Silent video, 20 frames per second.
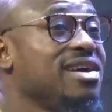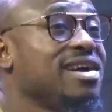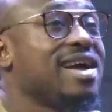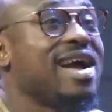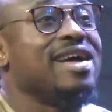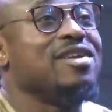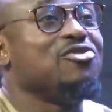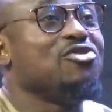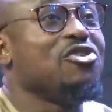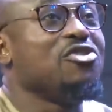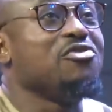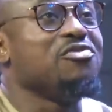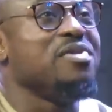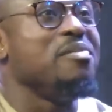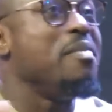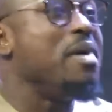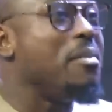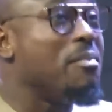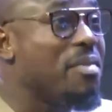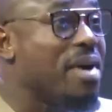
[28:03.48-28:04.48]
cannot
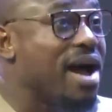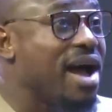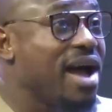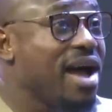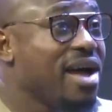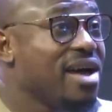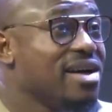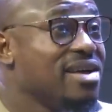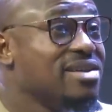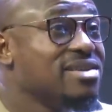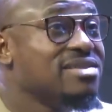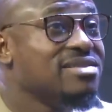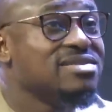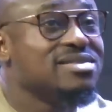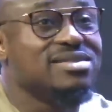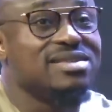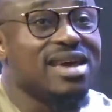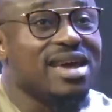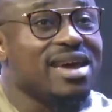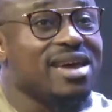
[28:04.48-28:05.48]
remember,
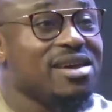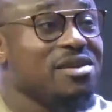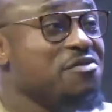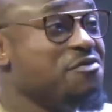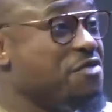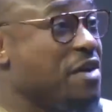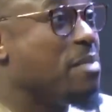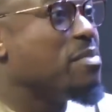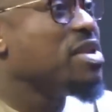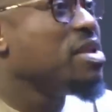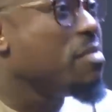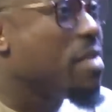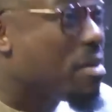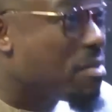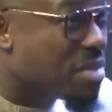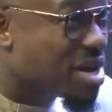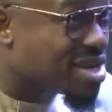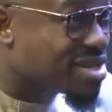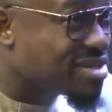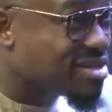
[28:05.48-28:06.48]
say, family
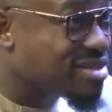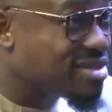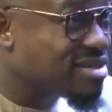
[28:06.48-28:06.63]
members.